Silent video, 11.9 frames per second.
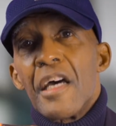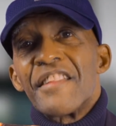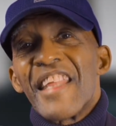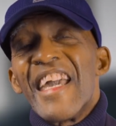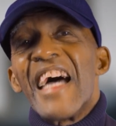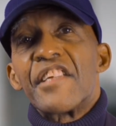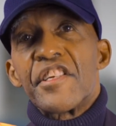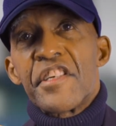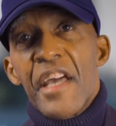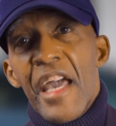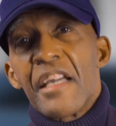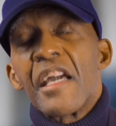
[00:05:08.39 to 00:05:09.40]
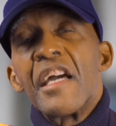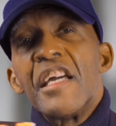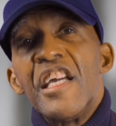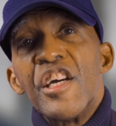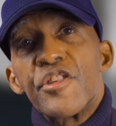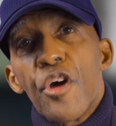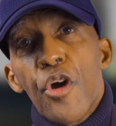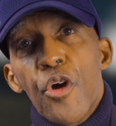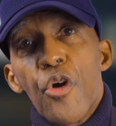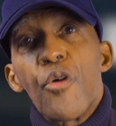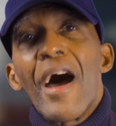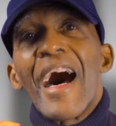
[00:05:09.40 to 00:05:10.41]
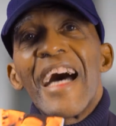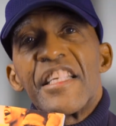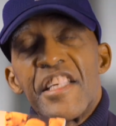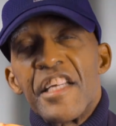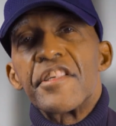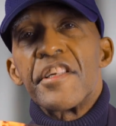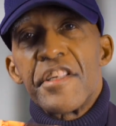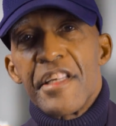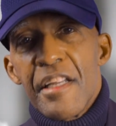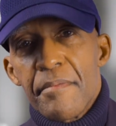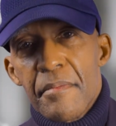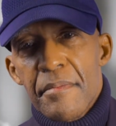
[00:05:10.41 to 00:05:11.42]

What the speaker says: They had to take his or her identity.